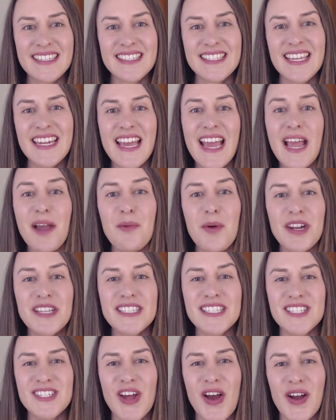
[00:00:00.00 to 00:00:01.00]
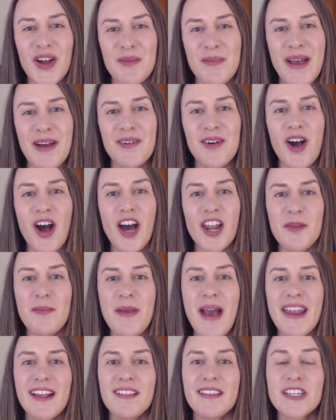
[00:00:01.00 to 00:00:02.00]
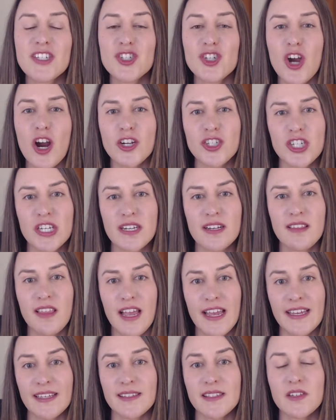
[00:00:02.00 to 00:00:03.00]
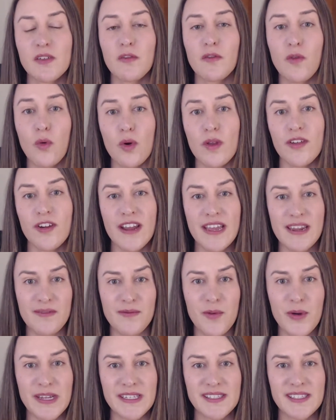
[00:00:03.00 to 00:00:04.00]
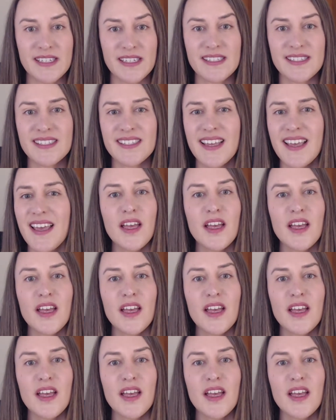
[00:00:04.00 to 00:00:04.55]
Today I wanted to talk about automatically charging clients for their invoices.